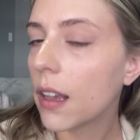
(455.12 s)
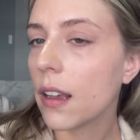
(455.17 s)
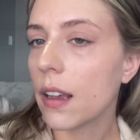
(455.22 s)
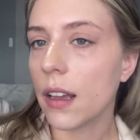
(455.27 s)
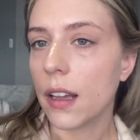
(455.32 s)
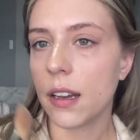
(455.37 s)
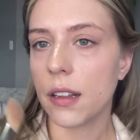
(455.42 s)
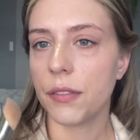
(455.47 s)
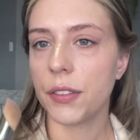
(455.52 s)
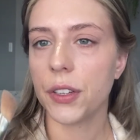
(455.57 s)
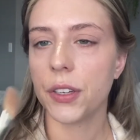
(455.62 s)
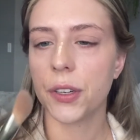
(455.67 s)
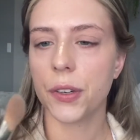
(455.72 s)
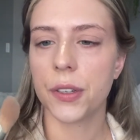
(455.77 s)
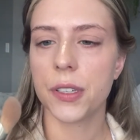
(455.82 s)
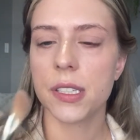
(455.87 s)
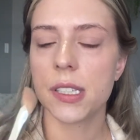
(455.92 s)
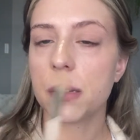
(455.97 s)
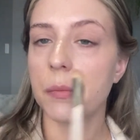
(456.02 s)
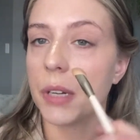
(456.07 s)
And if you
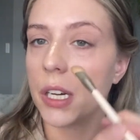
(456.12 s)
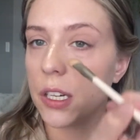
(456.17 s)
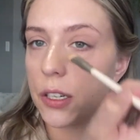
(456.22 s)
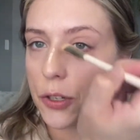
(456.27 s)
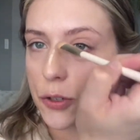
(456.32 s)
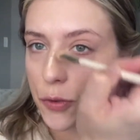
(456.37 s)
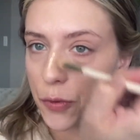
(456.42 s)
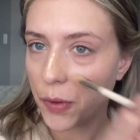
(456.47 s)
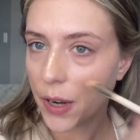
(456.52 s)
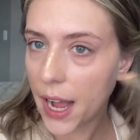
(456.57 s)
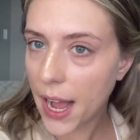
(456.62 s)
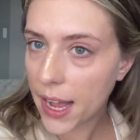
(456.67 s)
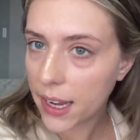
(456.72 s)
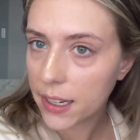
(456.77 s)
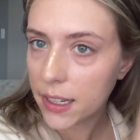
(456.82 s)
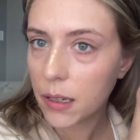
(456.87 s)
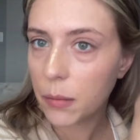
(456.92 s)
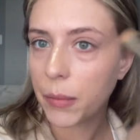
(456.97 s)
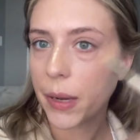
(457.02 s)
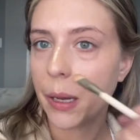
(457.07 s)
notice, I'm not
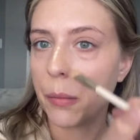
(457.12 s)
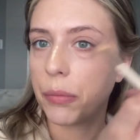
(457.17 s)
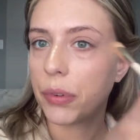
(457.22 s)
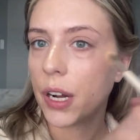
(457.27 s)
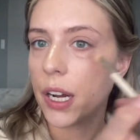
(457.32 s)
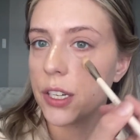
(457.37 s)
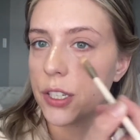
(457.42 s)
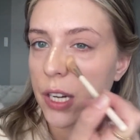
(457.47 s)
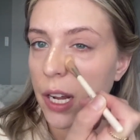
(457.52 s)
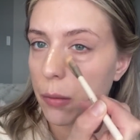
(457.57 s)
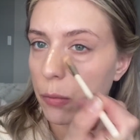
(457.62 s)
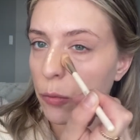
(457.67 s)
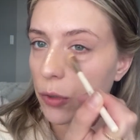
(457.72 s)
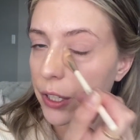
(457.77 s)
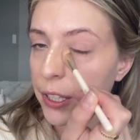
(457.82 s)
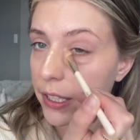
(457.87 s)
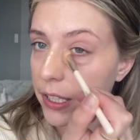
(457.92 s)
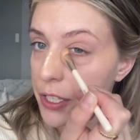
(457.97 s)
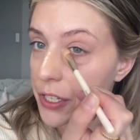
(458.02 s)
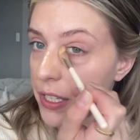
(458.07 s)
dragging my brush, I'm
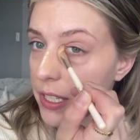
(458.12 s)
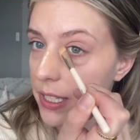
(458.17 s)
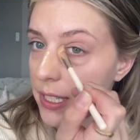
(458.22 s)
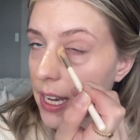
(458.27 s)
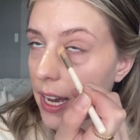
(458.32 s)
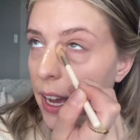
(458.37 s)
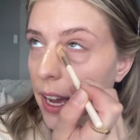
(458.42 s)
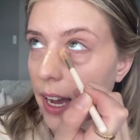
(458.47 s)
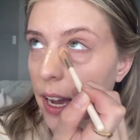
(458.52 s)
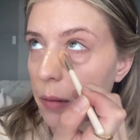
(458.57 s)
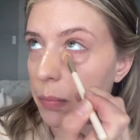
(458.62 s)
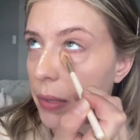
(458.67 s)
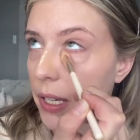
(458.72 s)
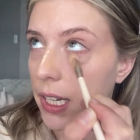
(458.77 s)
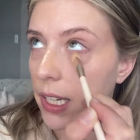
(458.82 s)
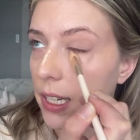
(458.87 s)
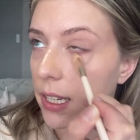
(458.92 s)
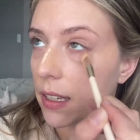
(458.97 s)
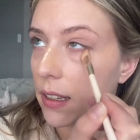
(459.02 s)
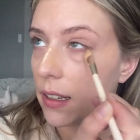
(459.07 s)
really just tapping
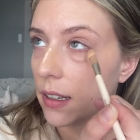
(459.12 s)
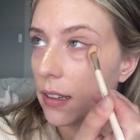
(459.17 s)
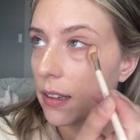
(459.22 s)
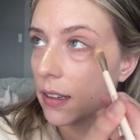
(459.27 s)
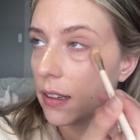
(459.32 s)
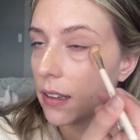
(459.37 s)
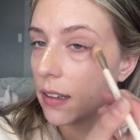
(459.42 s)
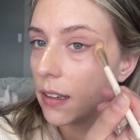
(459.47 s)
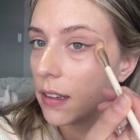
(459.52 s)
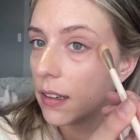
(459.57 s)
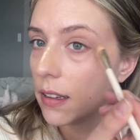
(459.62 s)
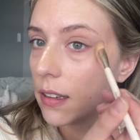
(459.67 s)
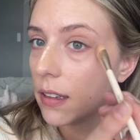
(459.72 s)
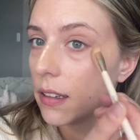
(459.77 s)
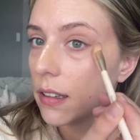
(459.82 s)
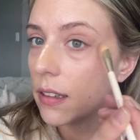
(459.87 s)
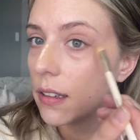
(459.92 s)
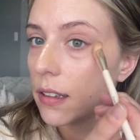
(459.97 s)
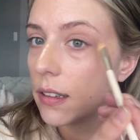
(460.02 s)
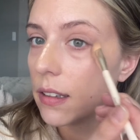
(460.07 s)
it.
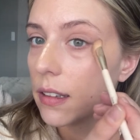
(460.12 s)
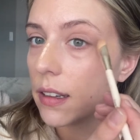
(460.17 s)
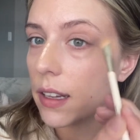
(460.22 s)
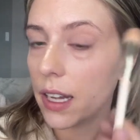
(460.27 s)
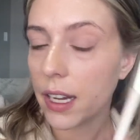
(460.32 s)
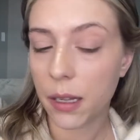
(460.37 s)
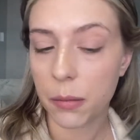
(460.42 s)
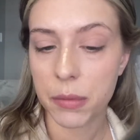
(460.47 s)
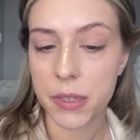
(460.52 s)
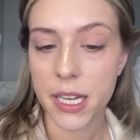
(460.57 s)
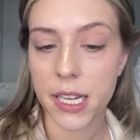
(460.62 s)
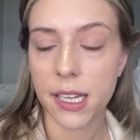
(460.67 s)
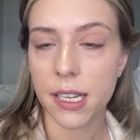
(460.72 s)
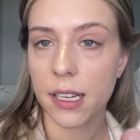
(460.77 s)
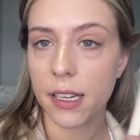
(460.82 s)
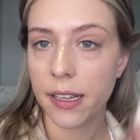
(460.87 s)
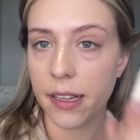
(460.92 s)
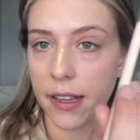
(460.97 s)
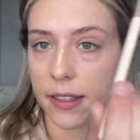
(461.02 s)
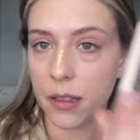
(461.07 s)
And I'm taking
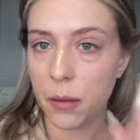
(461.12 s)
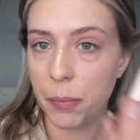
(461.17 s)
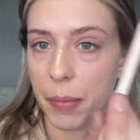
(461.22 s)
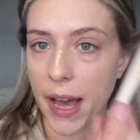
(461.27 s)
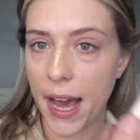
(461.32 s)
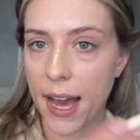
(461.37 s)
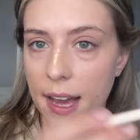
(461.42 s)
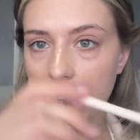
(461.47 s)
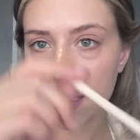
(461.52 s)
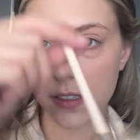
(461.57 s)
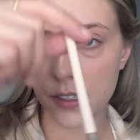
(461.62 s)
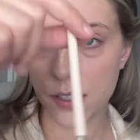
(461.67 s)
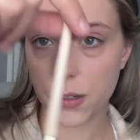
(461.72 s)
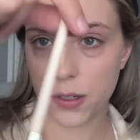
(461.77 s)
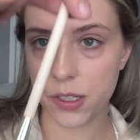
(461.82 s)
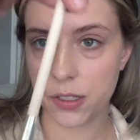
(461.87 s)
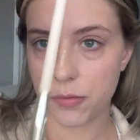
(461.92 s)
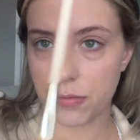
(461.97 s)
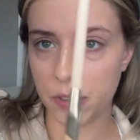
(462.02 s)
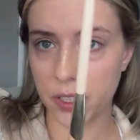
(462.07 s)
it at the back, so
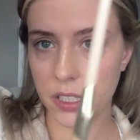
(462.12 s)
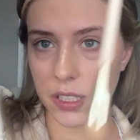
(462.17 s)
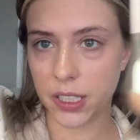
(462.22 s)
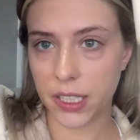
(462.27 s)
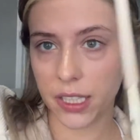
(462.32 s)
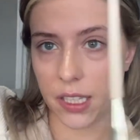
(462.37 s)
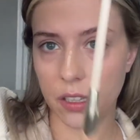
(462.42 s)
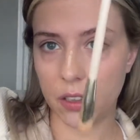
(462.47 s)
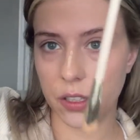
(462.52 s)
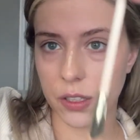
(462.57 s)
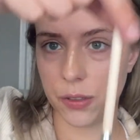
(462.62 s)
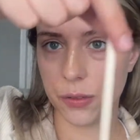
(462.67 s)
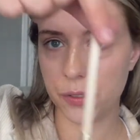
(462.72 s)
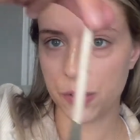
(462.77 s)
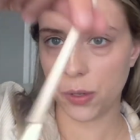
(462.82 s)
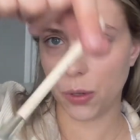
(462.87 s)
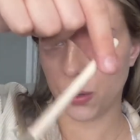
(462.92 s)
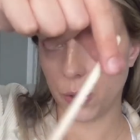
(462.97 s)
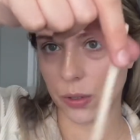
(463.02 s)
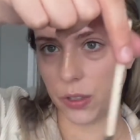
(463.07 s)
it's really a loose
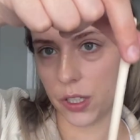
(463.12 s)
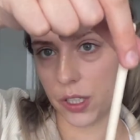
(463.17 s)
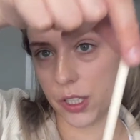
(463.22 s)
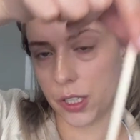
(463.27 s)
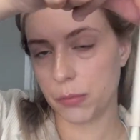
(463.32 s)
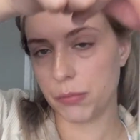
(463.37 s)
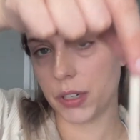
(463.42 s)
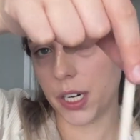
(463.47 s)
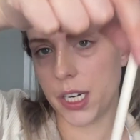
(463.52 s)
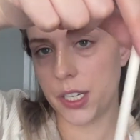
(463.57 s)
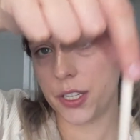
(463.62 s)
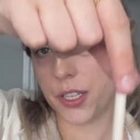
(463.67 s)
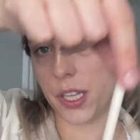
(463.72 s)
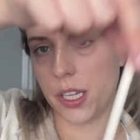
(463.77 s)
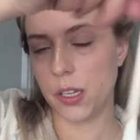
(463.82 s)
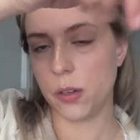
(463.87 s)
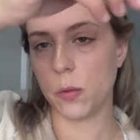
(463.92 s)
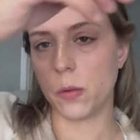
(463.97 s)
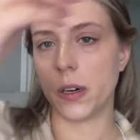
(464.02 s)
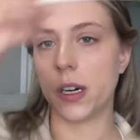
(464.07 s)
hold on your brush that
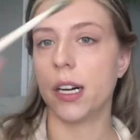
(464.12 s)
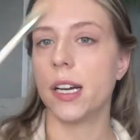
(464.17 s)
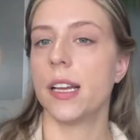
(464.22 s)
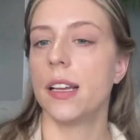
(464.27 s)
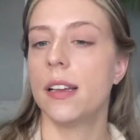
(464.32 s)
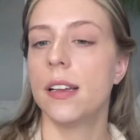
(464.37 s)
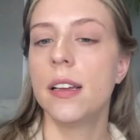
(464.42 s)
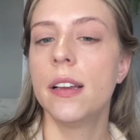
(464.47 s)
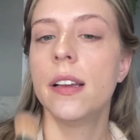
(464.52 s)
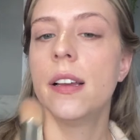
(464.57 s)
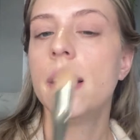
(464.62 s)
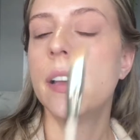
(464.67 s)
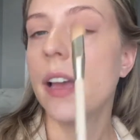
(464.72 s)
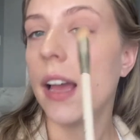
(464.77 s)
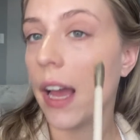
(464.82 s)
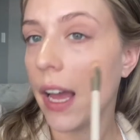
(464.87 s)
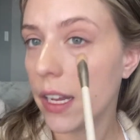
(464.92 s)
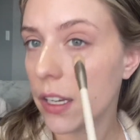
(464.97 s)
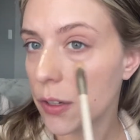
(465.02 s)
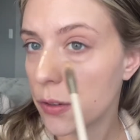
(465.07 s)
you want.
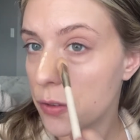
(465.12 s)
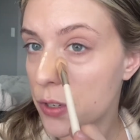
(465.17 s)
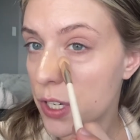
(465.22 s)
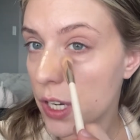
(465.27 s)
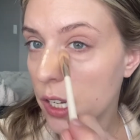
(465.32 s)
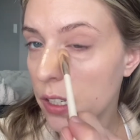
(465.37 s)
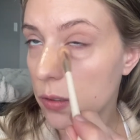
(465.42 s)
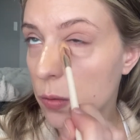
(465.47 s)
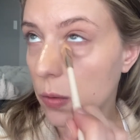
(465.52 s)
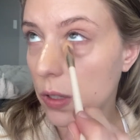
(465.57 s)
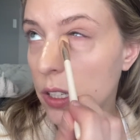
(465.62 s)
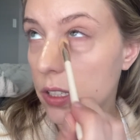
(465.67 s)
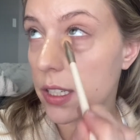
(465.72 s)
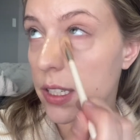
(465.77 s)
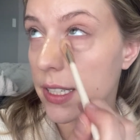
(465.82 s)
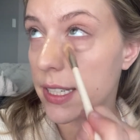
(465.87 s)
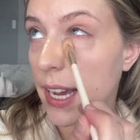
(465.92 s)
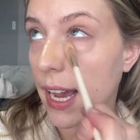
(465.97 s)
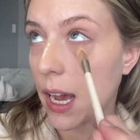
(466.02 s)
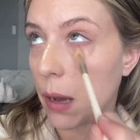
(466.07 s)
And you just want to
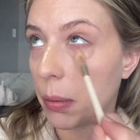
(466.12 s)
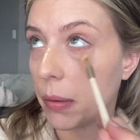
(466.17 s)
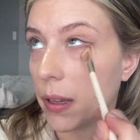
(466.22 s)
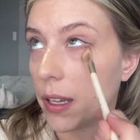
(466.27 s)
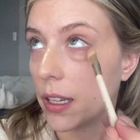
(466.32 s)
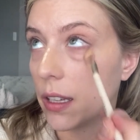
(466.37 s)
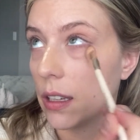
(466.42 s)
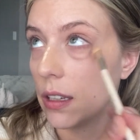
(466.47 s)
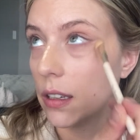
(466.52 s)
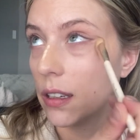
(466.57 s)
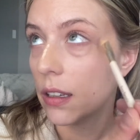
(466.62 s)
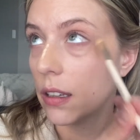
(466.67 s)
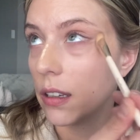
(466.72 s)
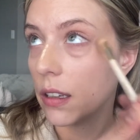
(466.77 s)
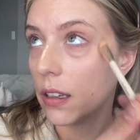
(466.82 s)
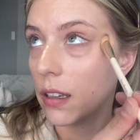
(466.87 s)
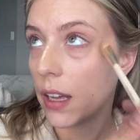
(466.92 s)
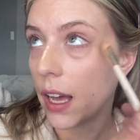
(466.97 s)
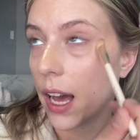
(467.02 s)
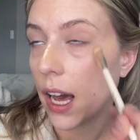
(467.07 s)
tap it
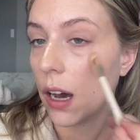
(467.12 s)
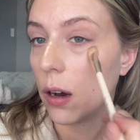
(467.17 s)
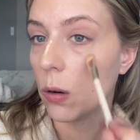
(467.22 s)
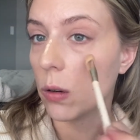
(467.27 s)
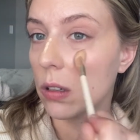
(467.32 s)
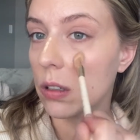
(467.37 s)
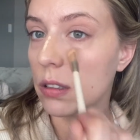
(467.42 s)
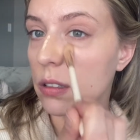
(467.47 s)
out.